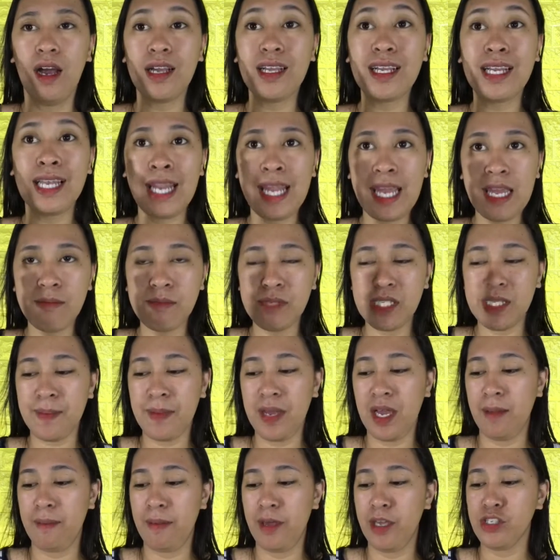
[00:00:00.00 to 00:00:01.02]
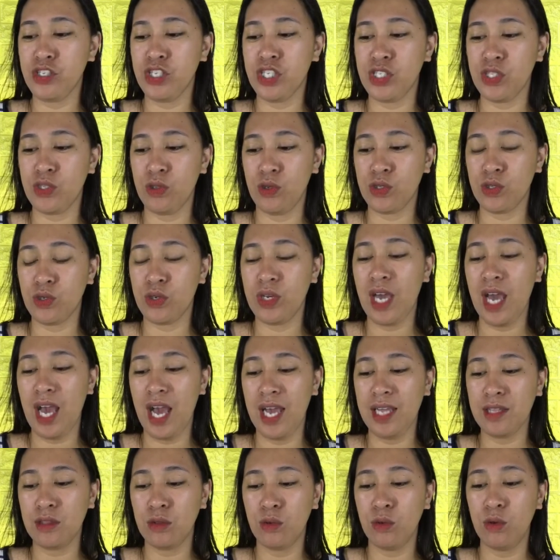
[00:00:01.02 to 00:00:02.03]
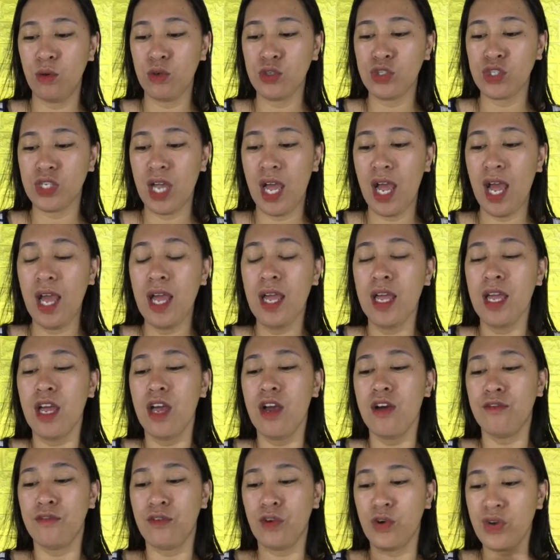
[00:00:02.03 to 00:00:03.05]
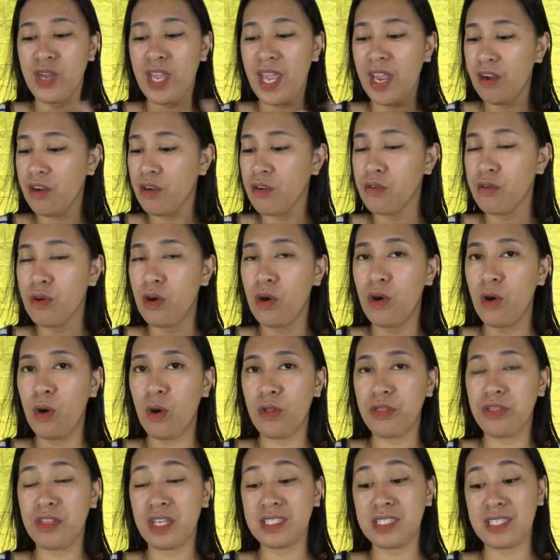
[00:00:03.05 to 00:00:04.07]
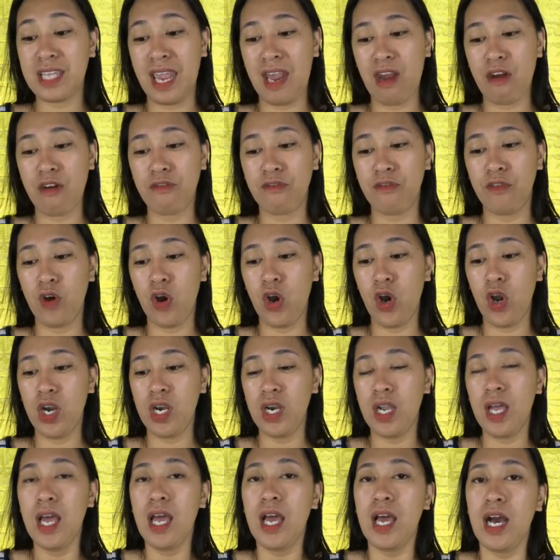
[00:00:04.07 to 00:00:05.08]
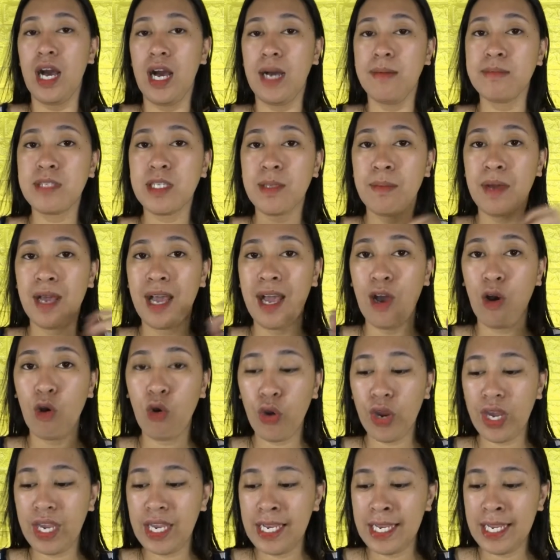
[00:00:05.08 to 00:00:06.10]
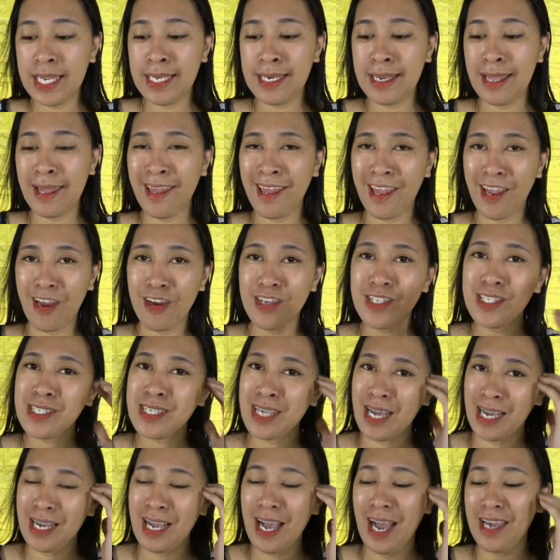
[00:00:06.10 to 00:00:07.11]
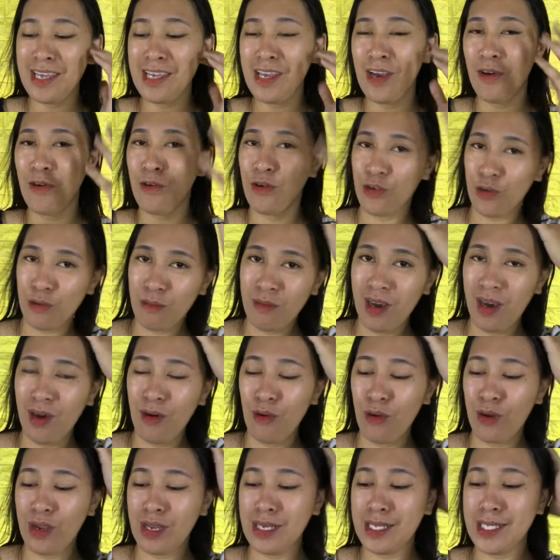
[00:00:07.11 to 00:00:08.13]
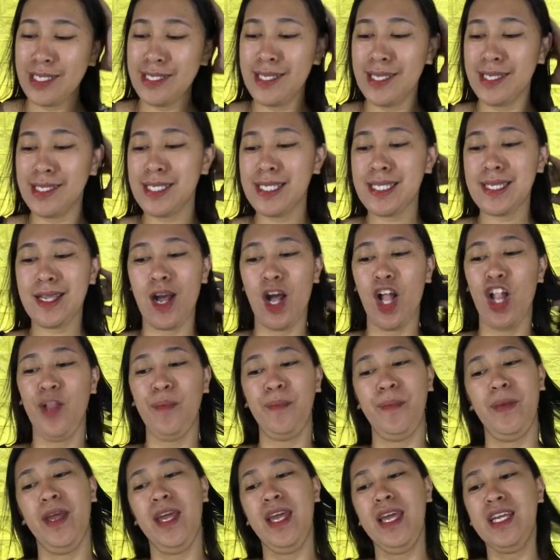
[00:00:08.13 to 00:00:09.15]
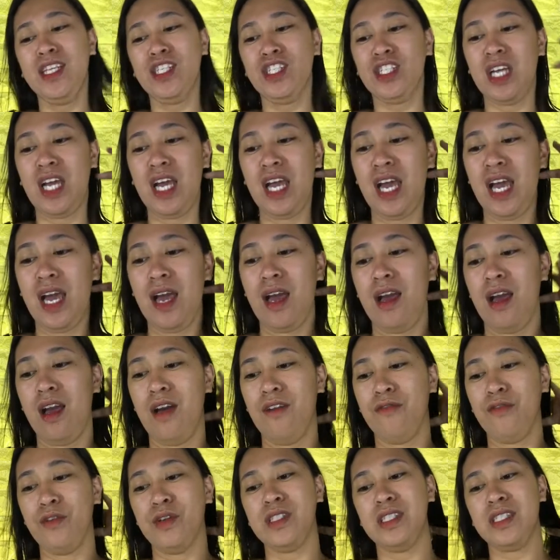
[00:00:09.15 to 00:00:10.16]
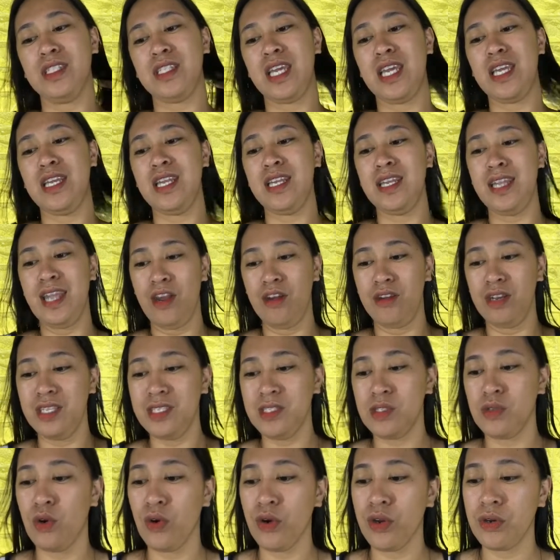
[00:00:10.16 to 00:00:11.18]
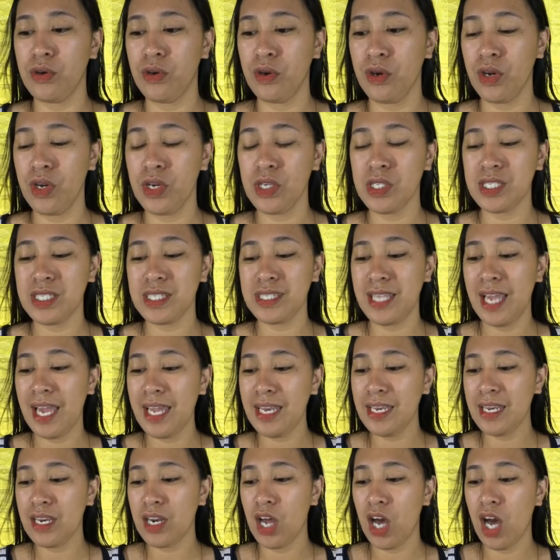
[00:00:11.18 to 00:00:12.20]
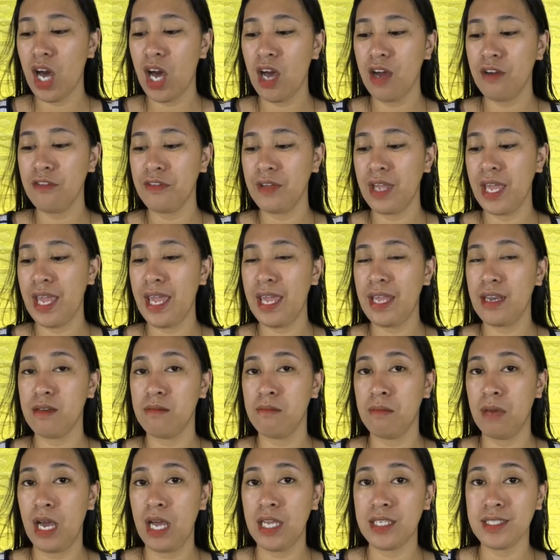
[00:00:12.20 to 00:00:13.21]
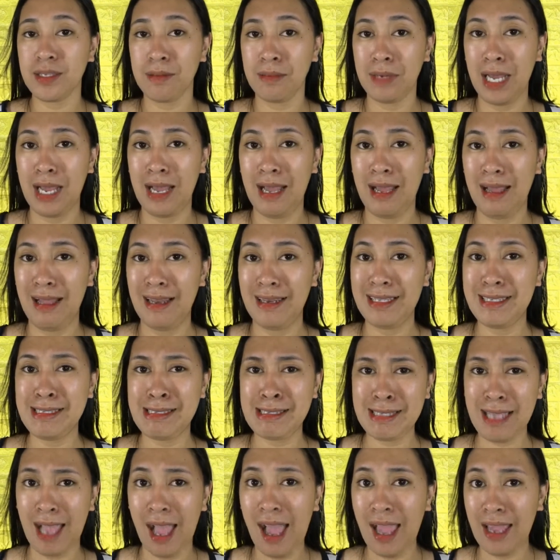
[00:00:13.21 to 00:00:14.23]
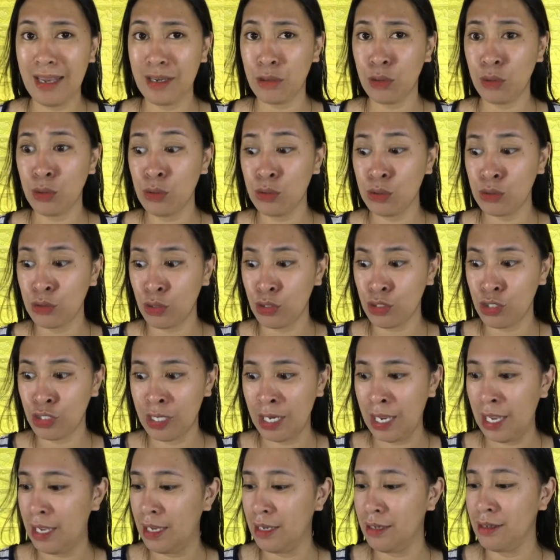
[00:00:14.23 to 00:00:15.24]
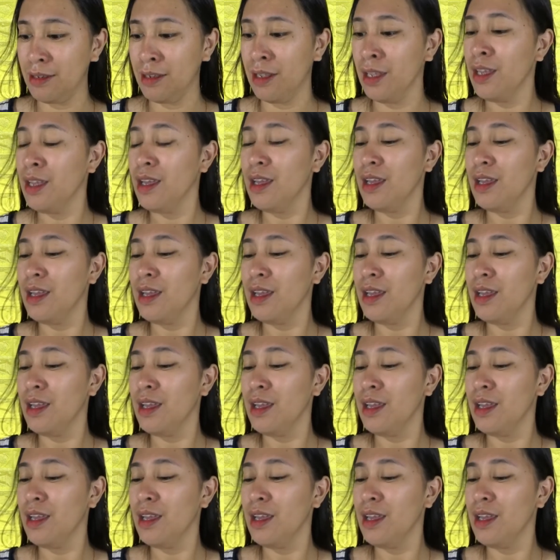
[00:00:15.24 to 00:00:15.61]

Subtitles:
claims mga beshies, no? So nakakatulong siya for hair growth, sa hair fall, sa mga oily na hairs, kagaya ko yung mga oily na scalp, tsaka for skin and hair disorders, dandruff, and mga sa mga lisa and kuto dyan,